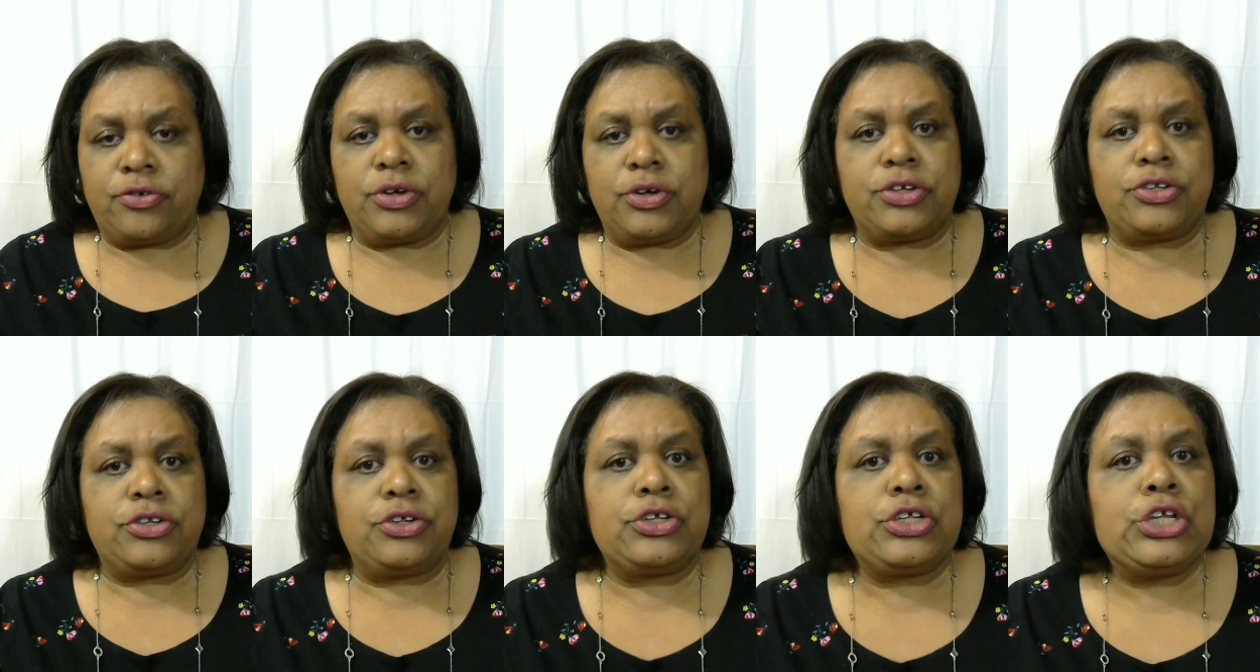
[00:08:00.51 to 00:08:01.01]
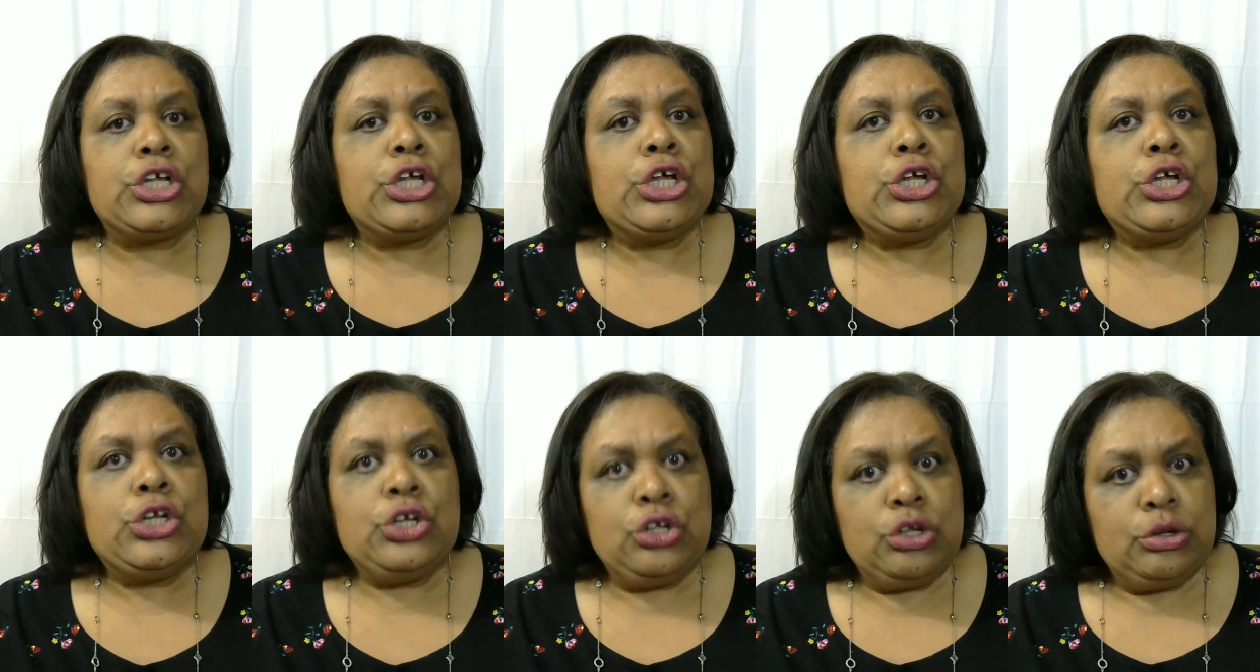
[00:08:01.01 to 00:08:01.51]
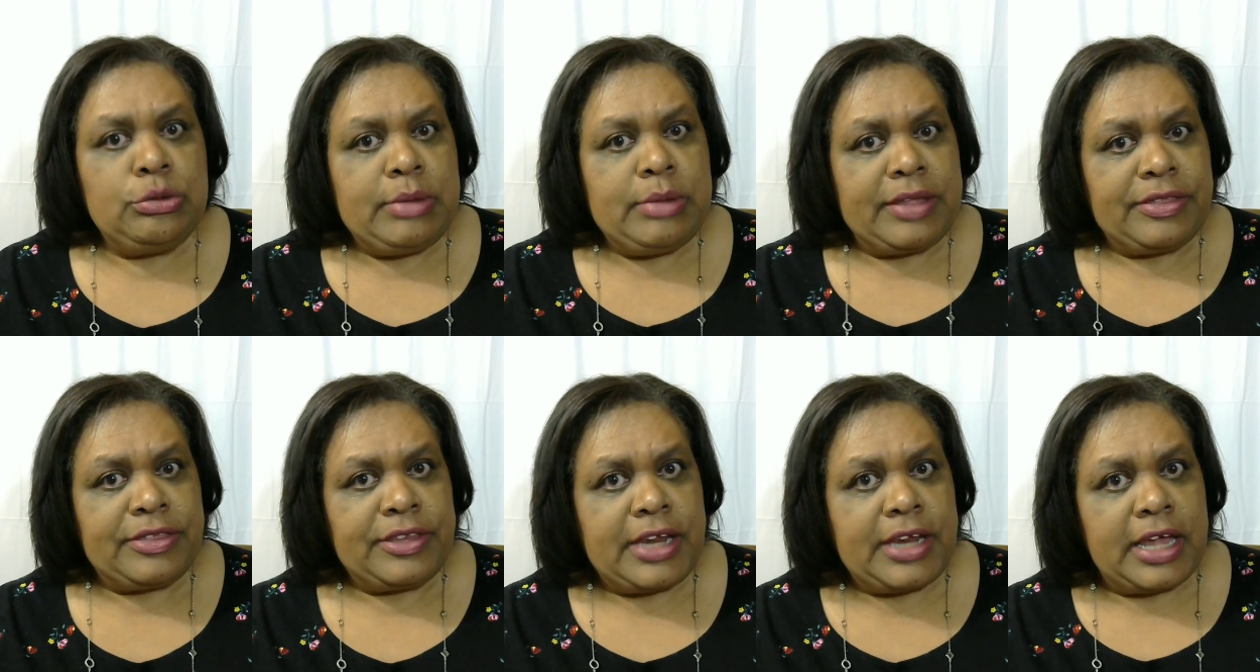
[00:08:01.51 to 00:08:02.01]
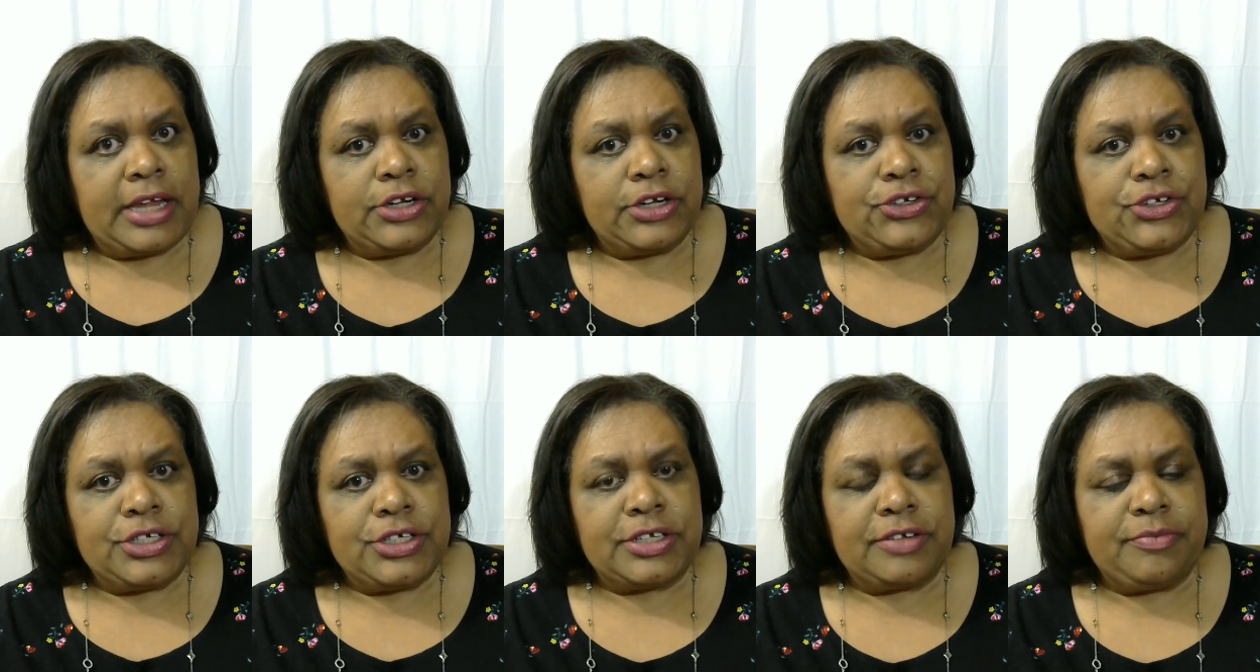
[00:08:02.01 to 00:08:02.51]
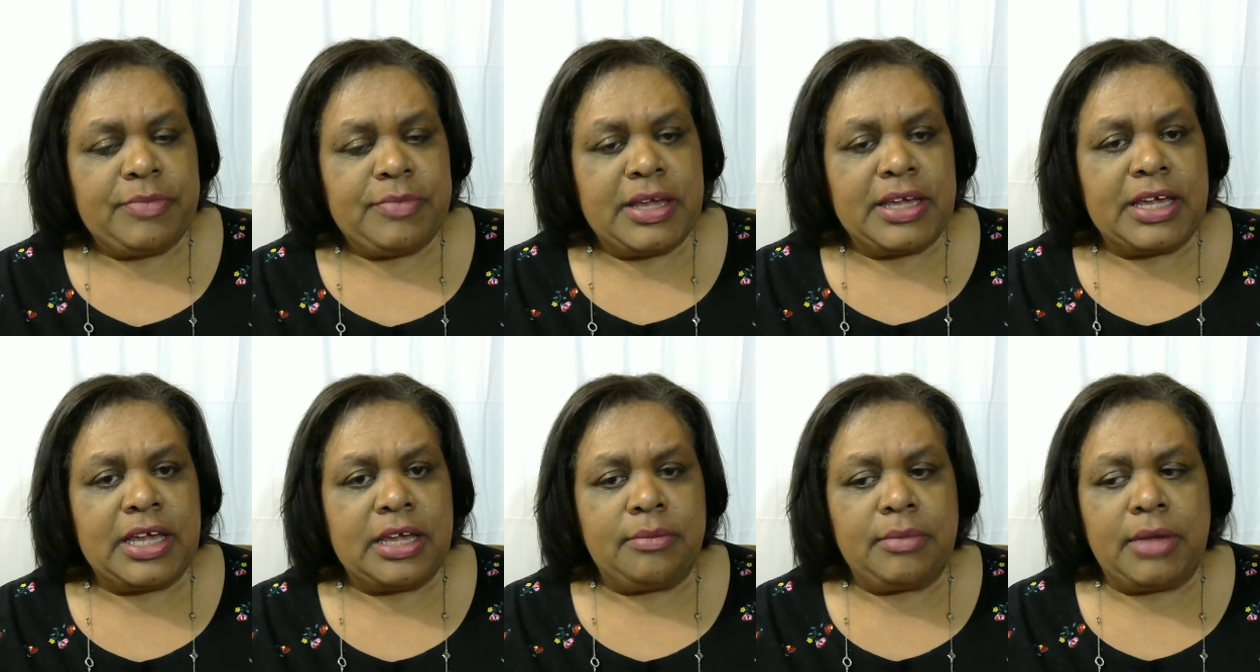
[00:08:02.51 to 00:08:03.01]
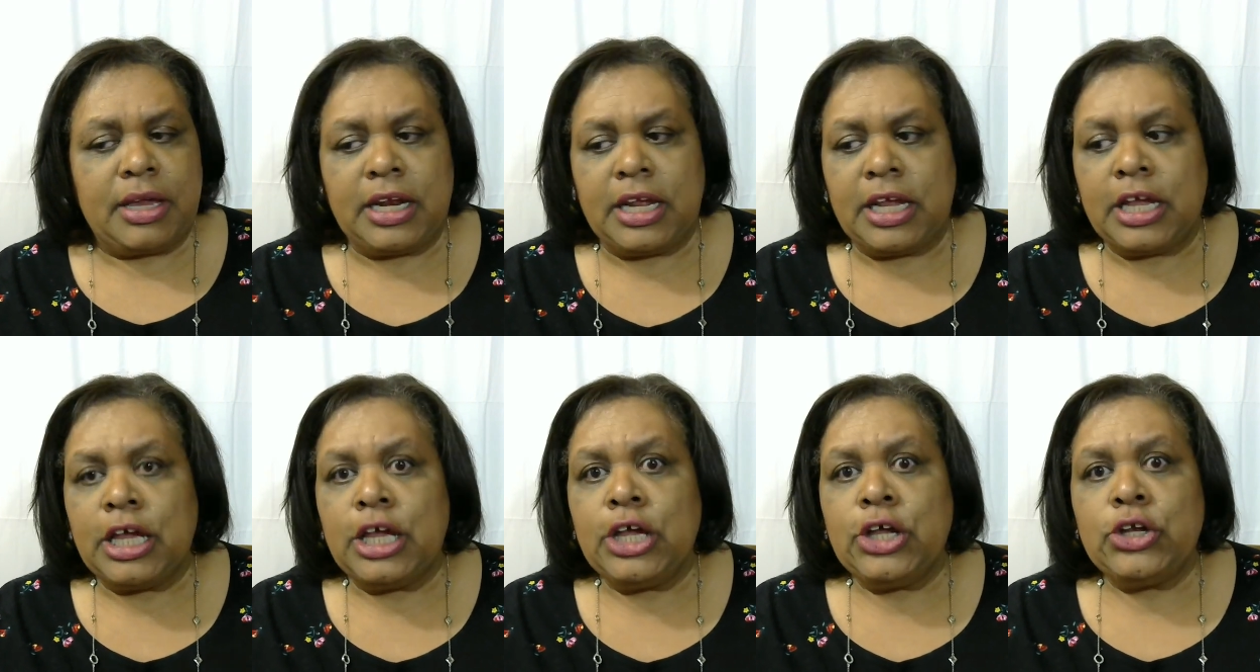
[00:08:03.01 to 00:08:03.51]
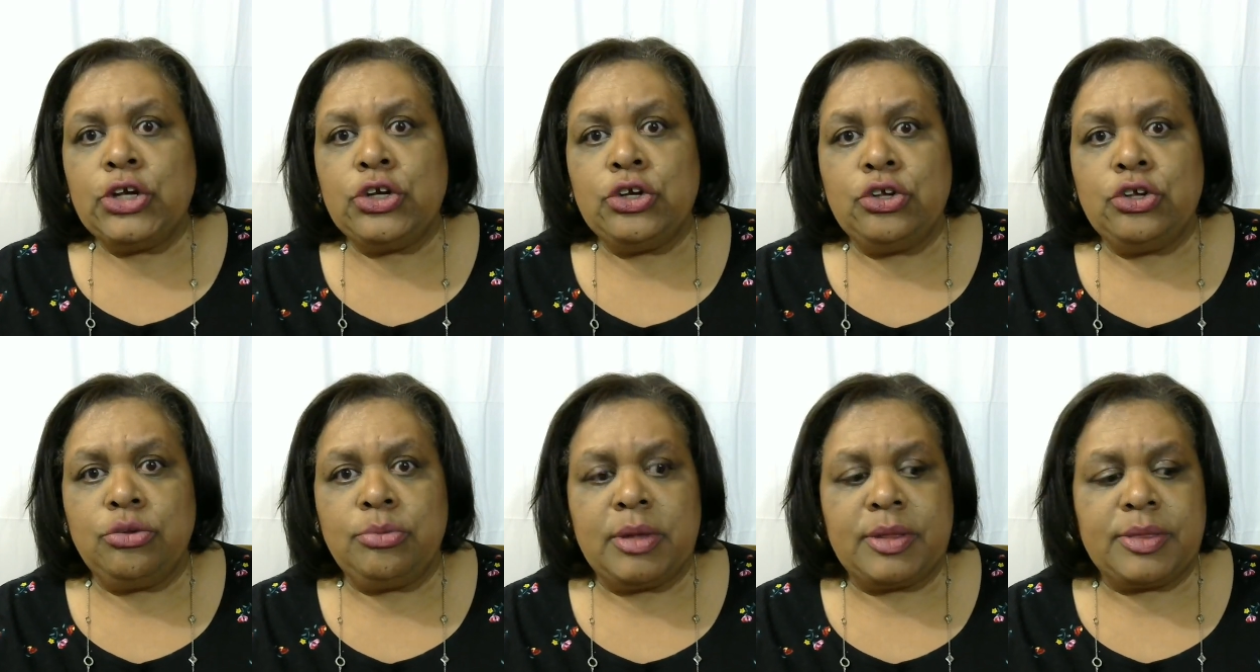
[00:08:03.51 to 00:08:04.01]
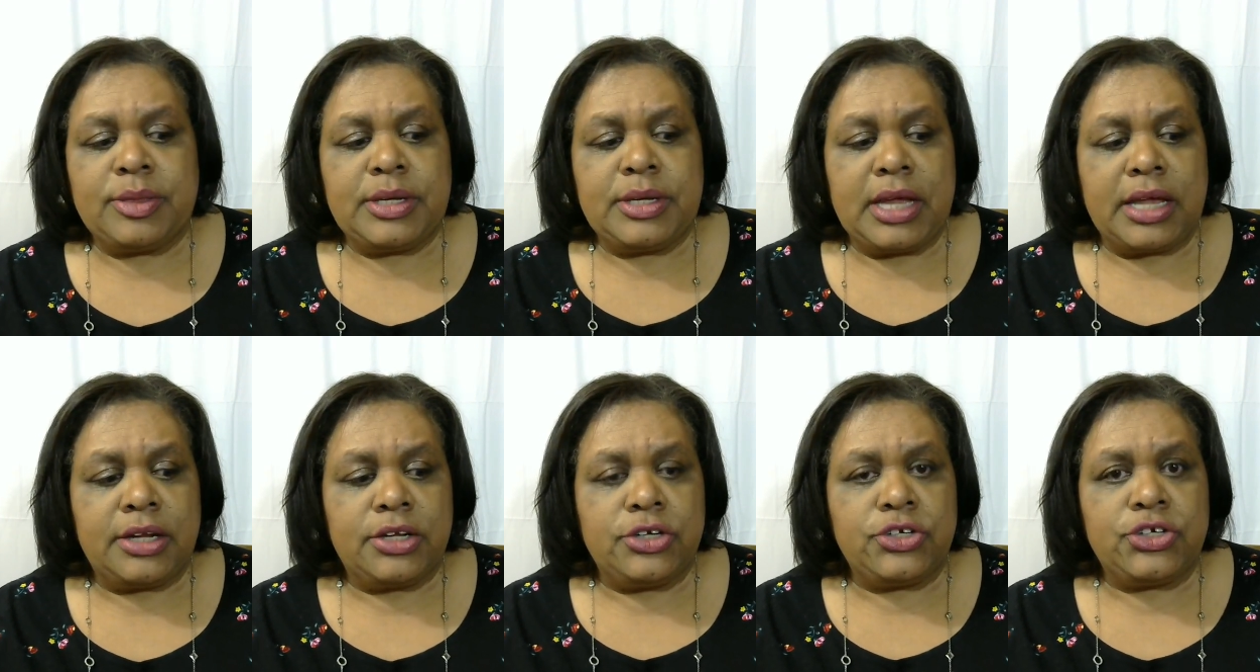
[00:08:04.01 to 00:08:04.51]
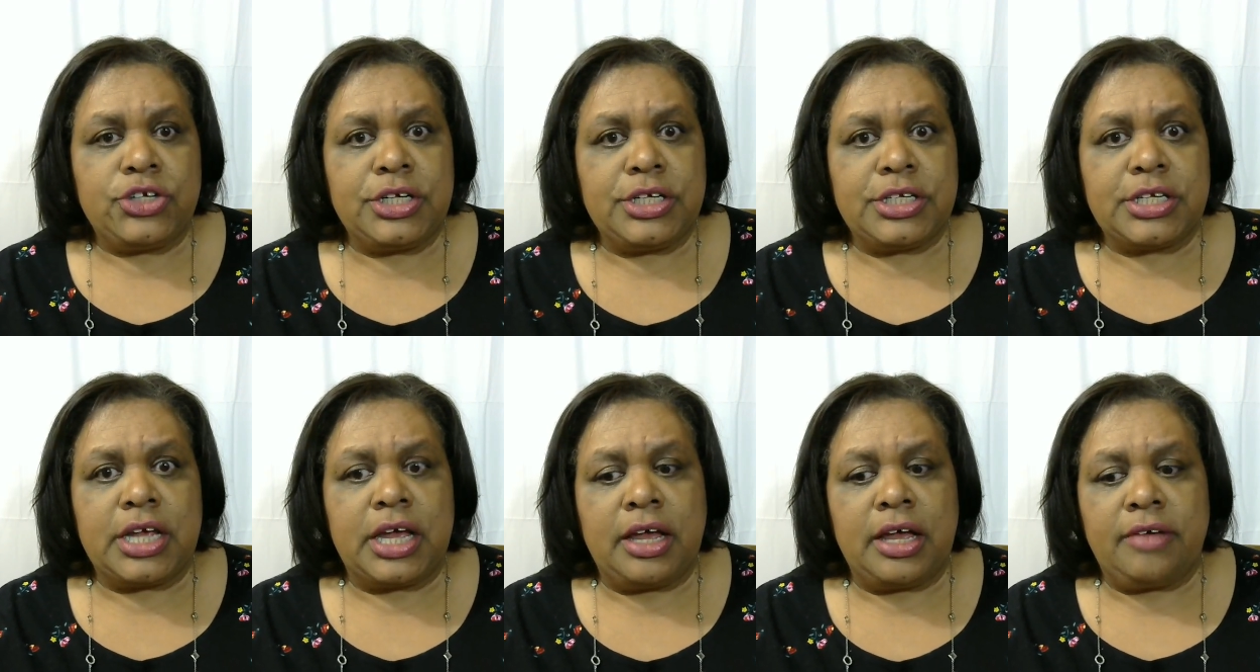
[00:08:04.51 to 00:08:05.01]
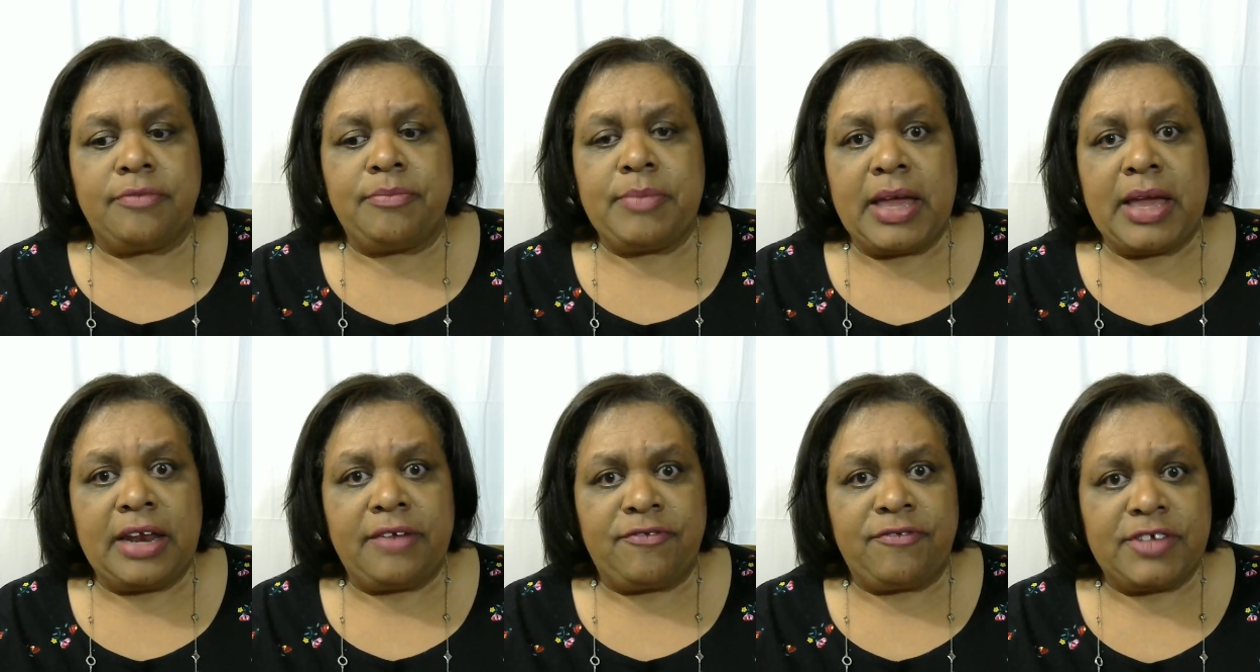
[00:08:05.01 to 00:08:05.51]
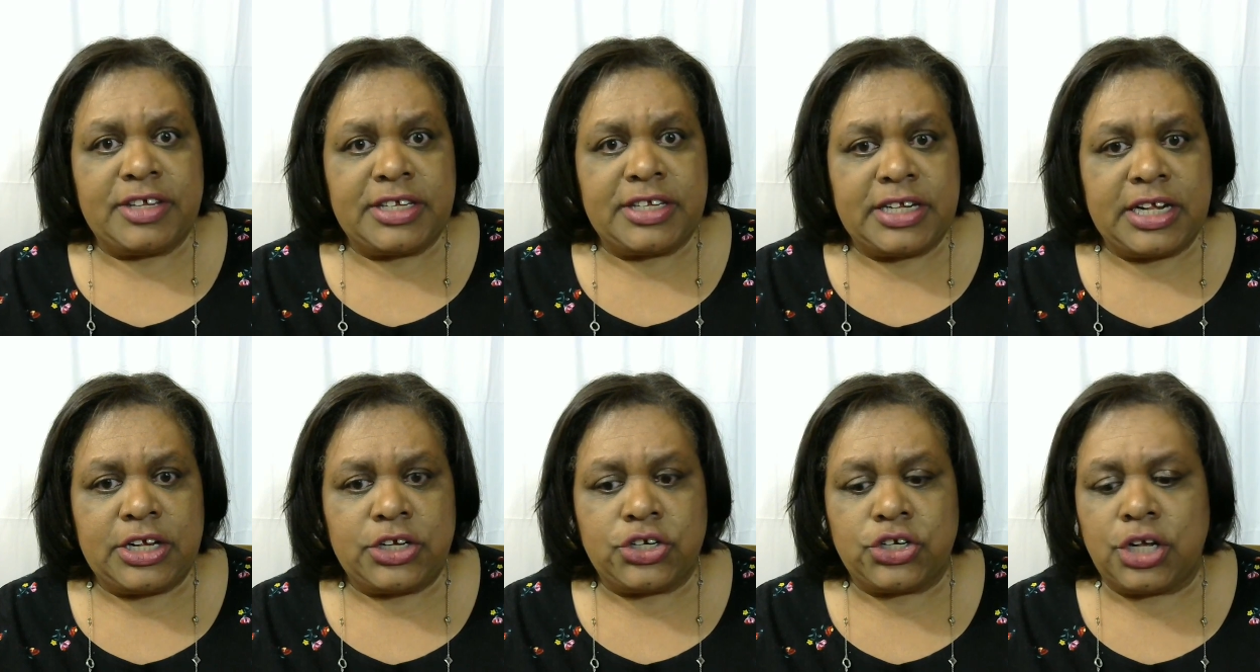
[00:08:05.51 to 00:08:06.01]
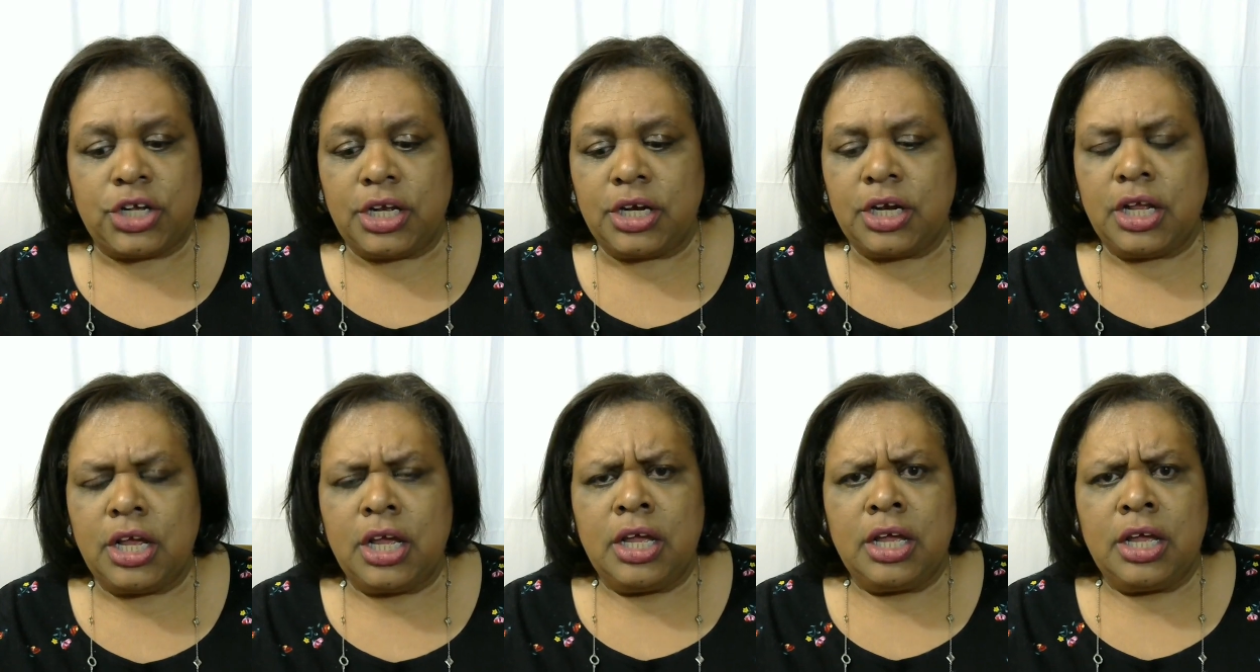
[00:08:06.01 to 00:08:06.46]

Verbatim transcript: Crystals. New methodologies of making money. New methodologies of manifestation.